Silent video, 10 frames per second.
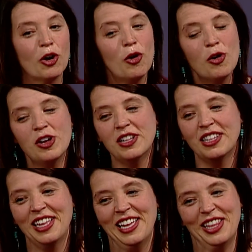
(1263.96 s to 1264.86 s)
the
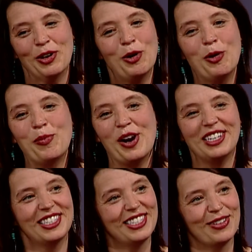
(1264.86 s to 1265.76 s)
whole the whole
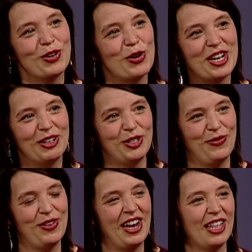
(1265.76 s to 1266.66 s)
process of going out to
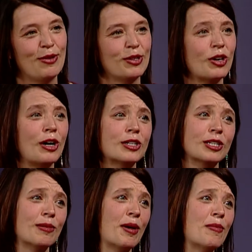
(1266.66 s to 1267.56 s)
finale was
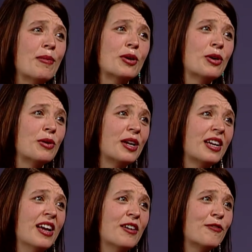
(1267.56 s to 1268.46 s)
awesome i remember
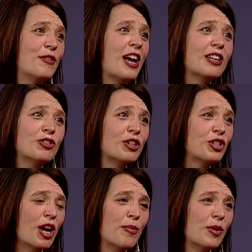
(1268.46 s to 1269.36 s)
going finale dress
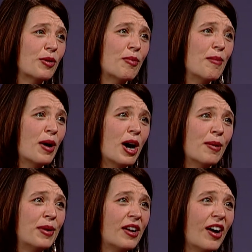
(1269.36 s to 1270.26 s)
shopping with my
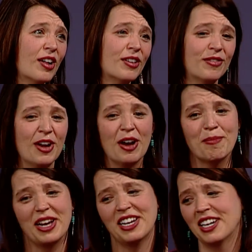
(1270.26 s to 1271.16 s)
mom and all of
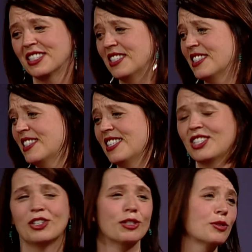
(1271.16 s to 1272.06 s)
my cousins and
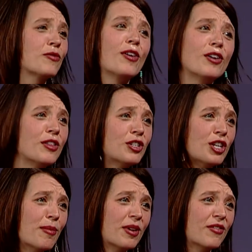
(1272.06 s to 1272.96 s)
sisters it was funner than
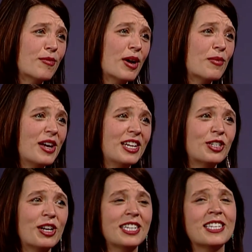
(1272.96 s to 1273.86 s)
shopping for my wedding
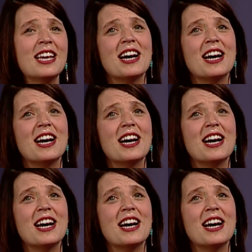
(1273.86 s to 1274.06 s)
dress